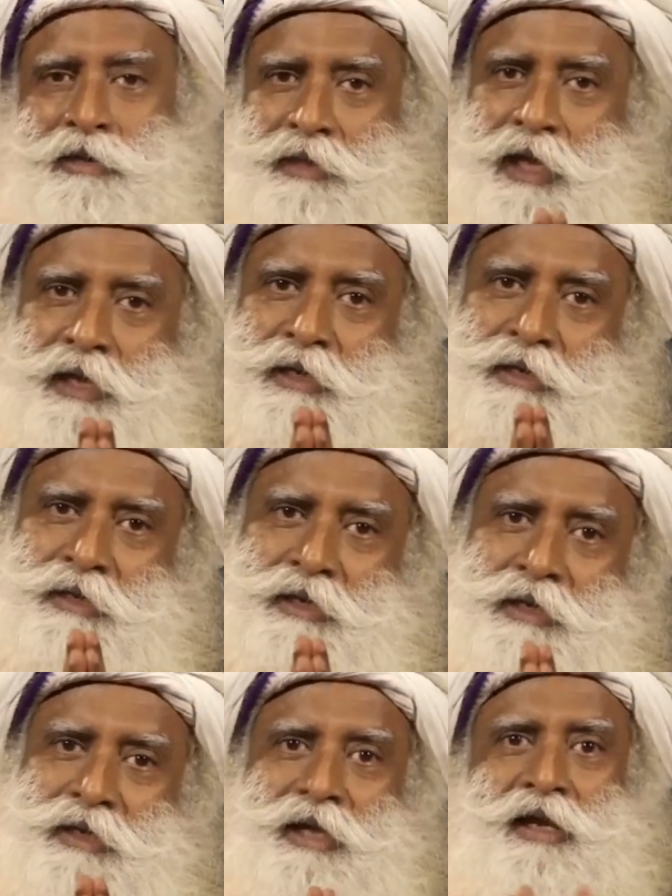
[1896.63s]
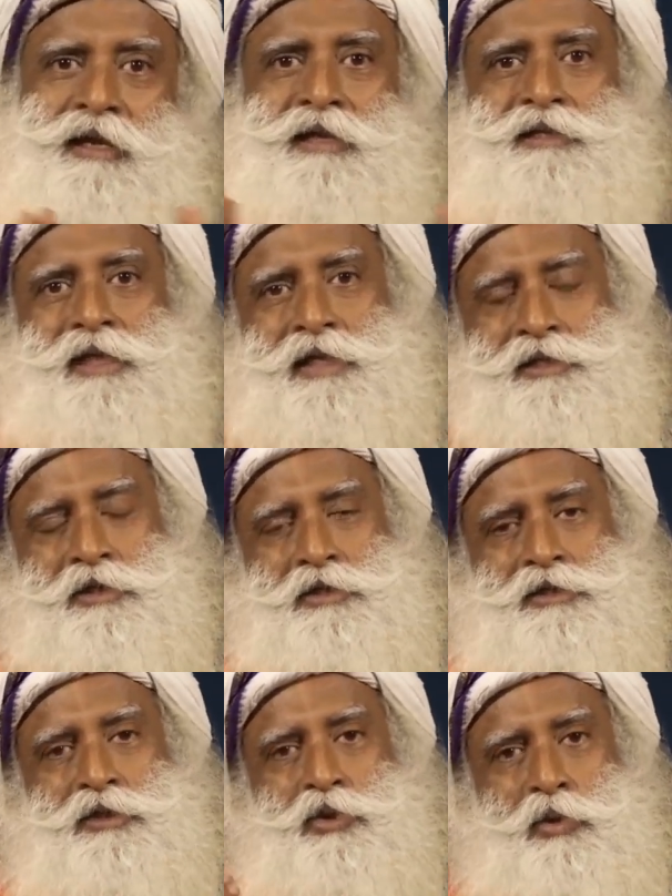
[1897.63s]
then that disaster
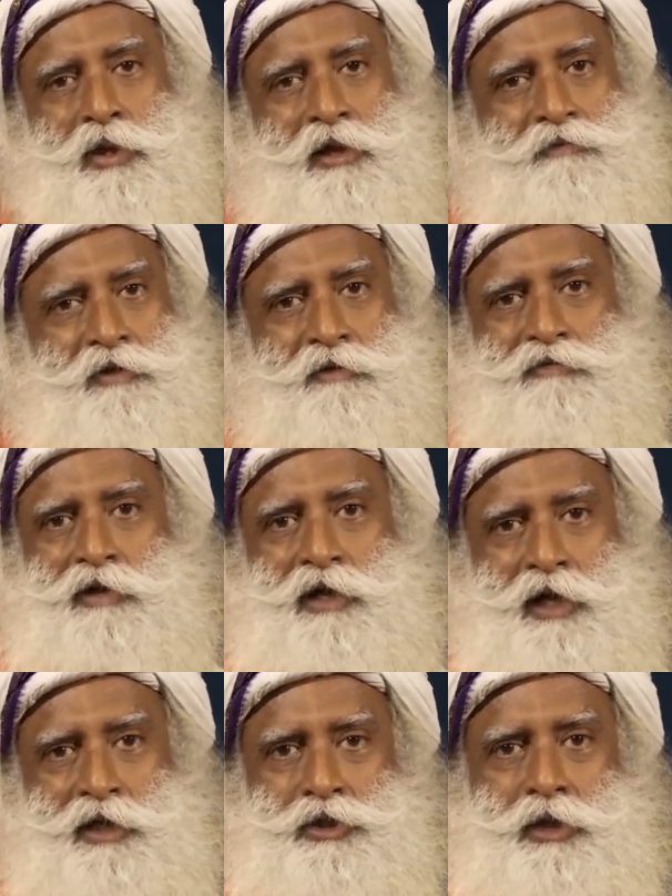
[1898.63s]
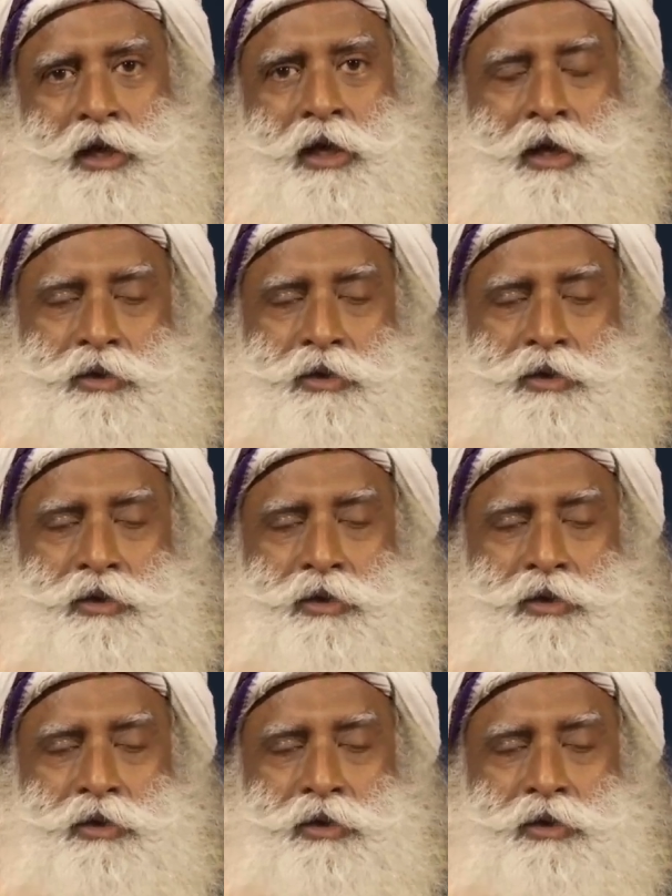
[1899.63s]
is a totally of a different nature.